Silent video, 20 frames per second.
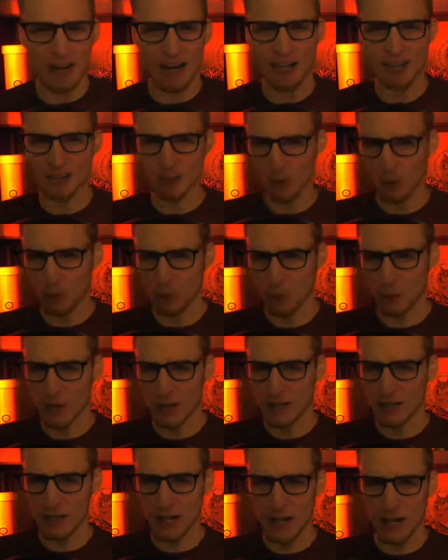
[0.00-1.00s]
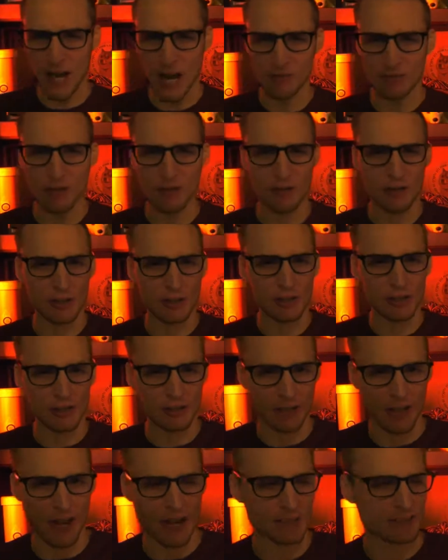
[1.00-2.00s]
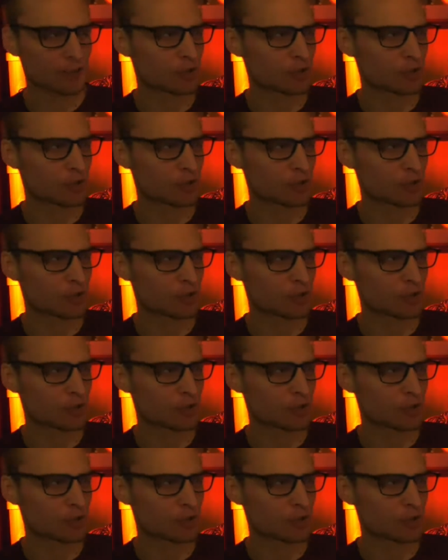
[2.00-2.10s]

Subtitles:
as a whole not have a very good last